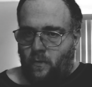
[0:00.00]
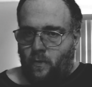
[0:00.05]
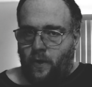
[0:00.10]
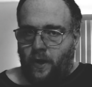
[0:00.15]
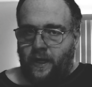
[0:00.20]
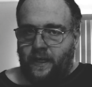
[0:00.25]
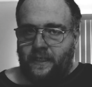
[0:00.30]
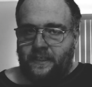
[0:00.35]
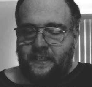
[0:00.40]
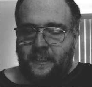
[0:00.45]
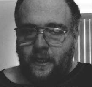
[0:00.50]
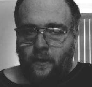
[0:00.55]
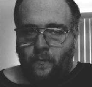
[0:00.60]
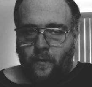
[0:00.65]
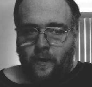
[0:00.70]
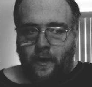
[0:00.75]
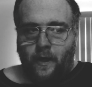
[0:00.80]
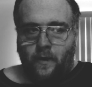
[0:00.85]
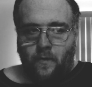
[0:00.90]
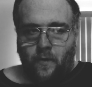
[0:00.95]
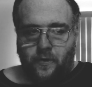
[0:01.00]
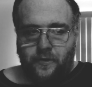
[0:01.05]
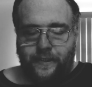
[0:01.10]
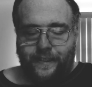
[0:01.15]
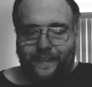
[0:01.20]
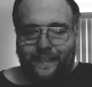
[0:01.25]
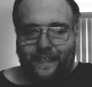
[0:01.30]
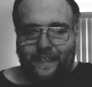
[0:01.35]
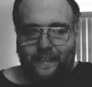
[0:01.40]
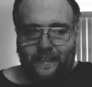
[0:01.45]
We're going to see where he grows
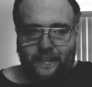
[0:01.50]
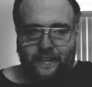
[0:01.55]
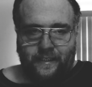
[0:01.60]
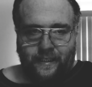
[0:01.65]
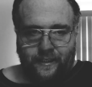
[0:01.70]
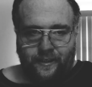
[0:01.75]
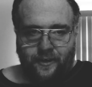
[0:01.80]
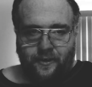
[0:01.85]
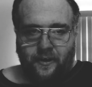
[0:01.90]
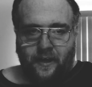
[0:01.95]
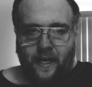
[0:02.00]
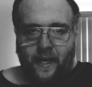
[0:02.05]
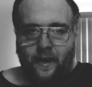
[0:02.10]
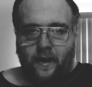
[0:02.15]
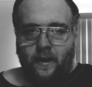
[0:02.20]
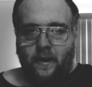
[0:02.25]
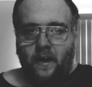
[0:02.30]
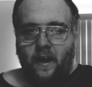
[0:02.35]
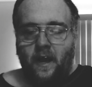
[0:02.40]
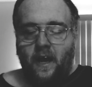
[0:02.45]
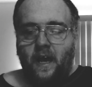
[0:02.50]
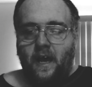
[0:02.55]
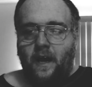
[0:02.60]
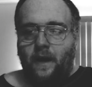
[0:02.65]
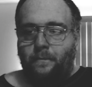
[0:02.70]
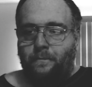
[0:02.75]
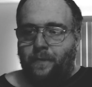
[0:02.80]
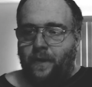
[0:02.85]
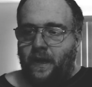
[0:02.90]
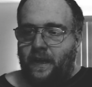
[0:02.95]
into his senior year.
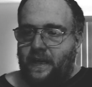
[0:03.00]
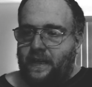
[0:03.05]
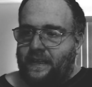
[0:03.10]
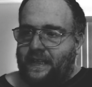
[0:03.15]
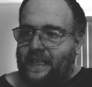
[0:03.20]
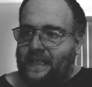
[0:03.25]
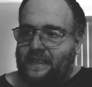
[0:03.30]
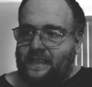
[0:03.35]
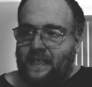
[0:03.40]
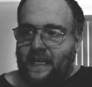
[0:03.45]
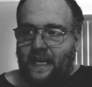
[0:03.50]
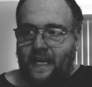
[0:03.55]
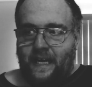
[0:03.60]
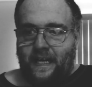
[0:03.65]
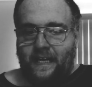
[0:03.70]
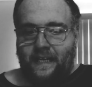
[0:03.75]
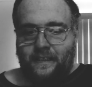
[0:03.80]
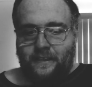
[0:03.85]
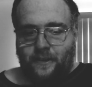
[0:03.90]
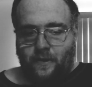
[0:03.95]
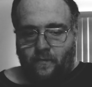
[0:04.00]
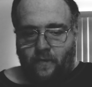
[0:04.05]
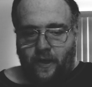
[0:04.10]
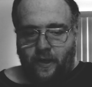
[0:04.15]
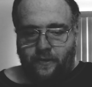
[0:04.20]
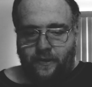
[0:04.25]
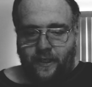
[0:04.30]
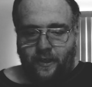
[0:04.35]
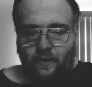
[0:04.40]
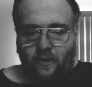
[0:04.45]
But this kid is the
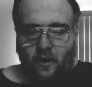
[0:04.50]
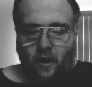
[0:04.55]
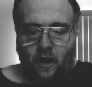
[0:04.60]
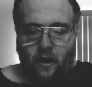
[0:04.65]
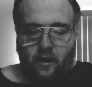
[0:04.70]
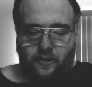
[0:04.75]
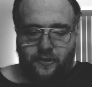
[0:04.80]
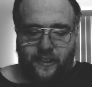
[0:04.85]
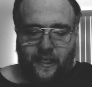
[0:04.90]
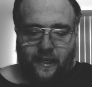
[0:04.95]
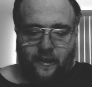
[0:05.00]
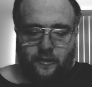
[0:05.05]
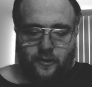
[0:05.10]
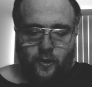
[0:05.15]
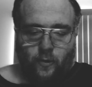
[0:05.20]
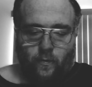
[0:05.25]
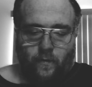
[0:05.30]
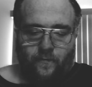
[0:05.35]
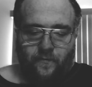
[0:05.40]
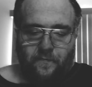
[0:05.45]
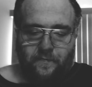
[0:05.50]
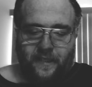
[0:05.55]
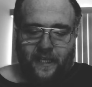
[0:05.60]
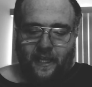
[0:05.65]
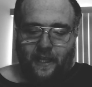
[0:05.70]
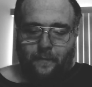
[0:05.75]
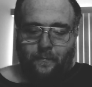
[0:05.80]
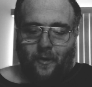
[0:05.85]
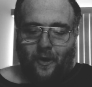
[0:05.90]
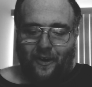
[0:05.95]
real deal. Carlos Hazelwood from
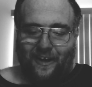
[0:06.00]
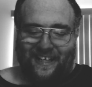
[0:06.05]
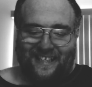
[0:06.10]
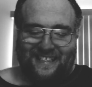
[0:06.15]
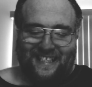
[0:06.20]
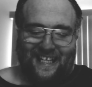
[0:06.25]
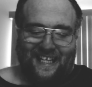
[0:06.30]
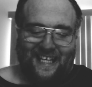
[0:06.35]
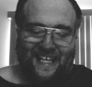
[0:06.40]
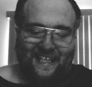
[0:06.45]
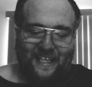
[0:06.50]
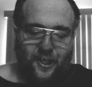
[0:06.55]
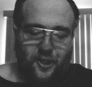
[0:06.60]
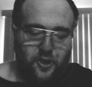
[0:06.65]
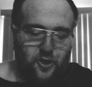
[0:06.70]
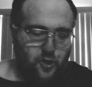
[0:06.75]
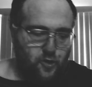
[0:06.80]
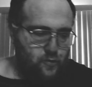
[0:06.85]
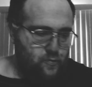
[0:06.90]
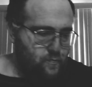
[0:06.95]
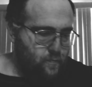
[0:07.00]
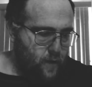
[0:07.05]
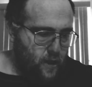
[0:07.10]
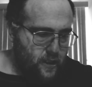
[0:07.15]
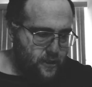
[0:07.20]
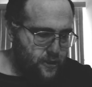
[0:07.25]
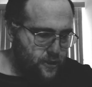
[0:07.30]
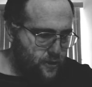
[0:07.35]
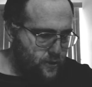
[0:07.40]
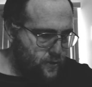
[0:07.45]
Tinley Park is a kid that you
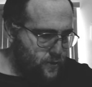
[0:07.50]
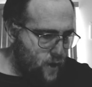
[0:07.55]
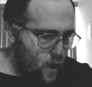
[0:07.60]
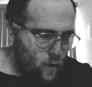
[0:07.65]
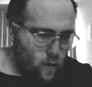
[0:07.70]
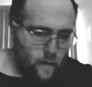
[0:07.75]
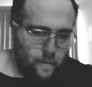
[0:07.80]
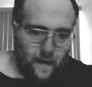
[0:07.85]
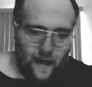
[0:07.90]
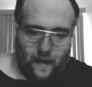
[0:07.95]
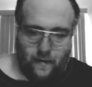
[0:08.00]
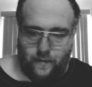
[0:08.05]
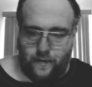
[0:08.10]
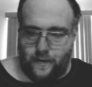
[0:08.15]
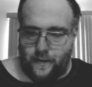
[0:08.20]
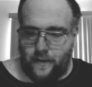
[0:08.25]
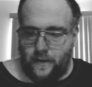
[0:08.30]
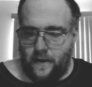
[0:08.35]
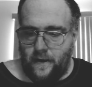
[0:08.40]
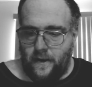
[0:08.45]
must know about.